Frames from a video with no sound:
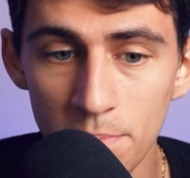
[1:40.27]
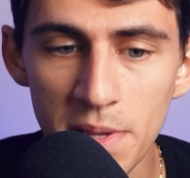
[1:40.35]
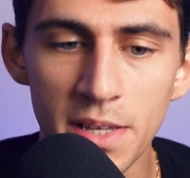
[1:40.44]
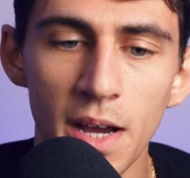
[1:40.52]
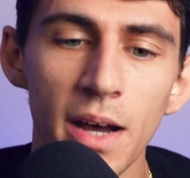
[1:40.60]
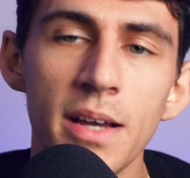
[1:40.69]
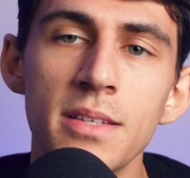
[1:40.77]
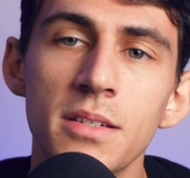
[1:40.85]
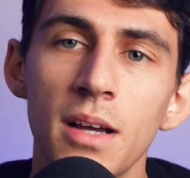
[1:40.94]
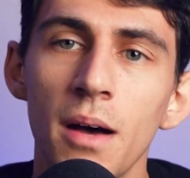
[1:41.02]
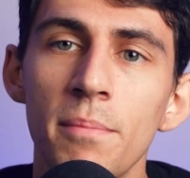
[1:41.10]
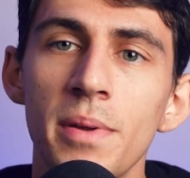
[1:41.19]
Because
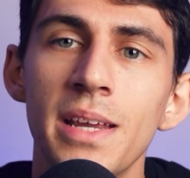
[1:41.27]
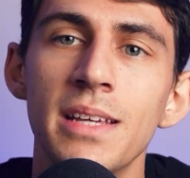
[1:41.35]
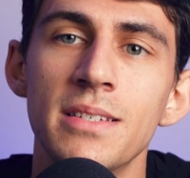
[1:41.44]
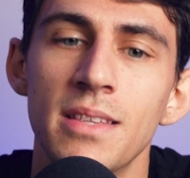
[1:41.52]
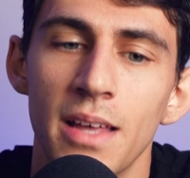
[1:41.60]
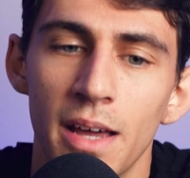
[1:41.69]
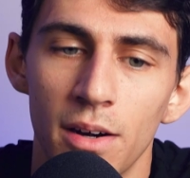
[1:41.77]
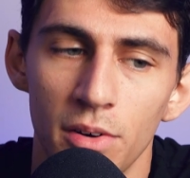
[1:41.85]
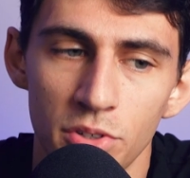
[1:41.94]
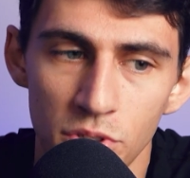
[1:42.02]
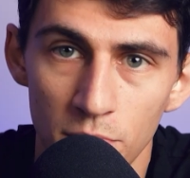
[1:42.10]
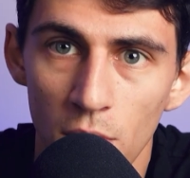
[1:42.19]
companies that
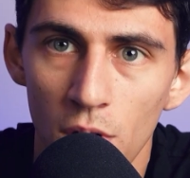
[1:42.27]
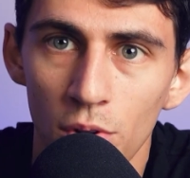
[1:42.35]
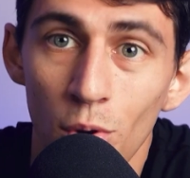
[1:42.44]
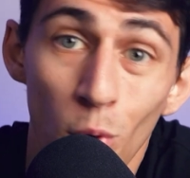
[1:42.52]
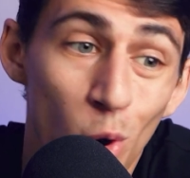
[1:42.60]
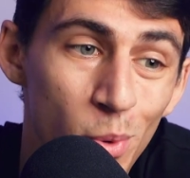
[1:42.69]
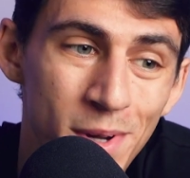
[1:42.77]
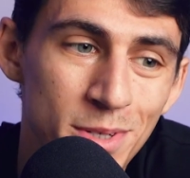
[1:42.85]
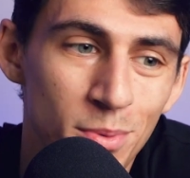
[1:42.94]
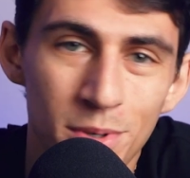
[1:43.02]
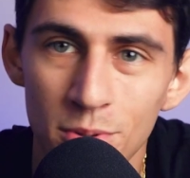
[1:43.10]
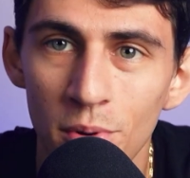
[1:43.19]
are small
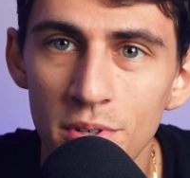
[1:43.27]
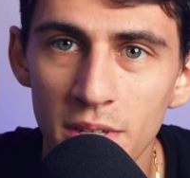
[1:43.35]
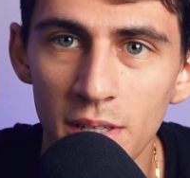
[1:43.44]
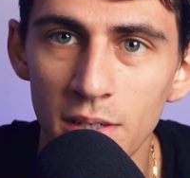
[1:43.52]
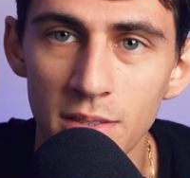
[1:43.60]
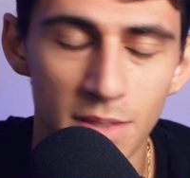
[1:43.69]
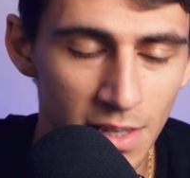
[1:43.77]
always resort to this.